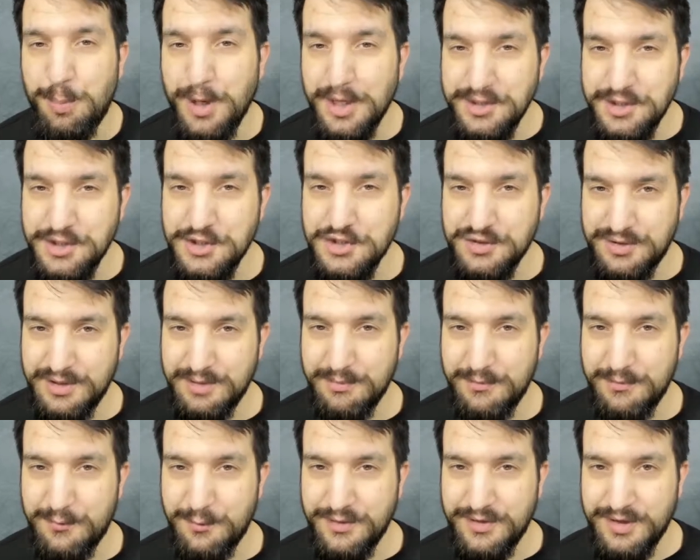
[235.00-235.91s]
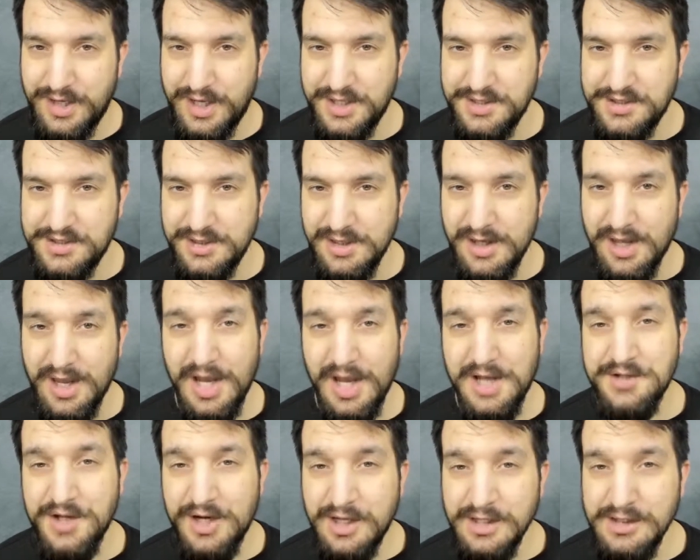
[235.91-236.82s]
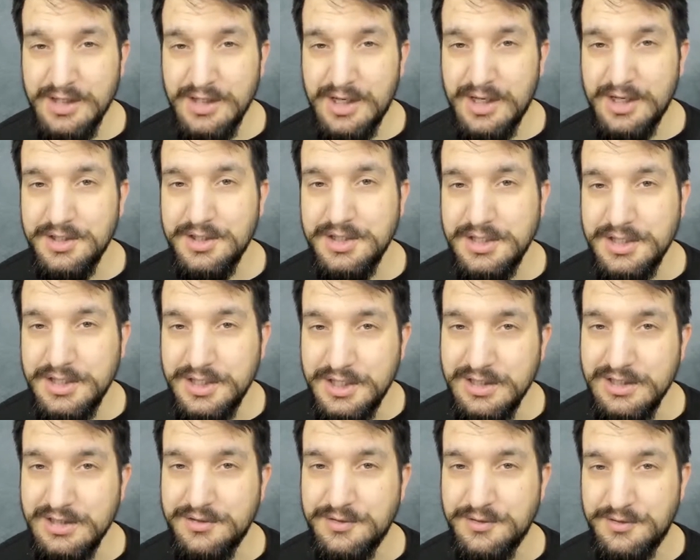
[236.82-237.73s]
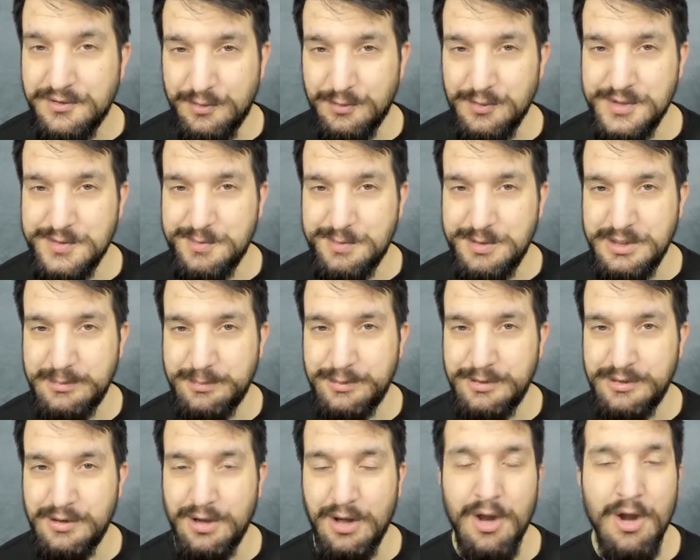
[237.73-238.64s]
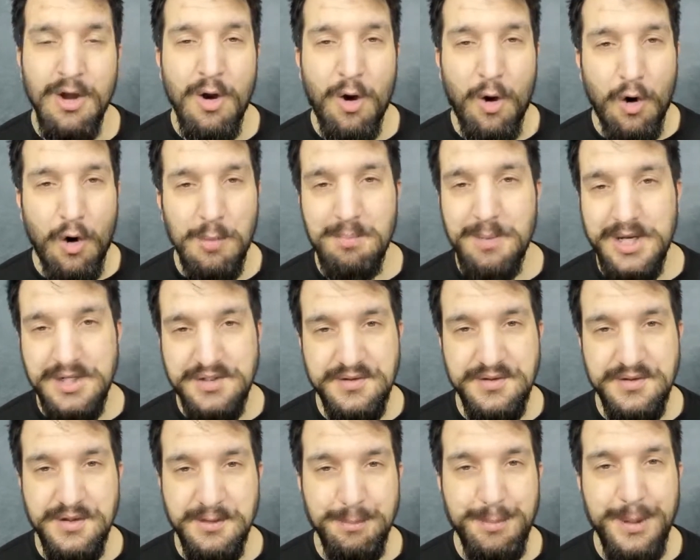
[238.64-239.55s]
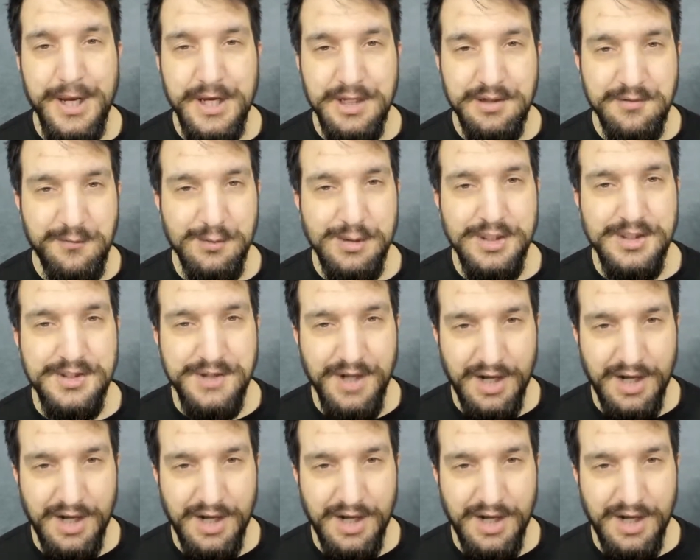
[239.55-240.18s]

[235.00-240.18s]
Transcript: punish them for that, and Allah killed those people, or made them painfully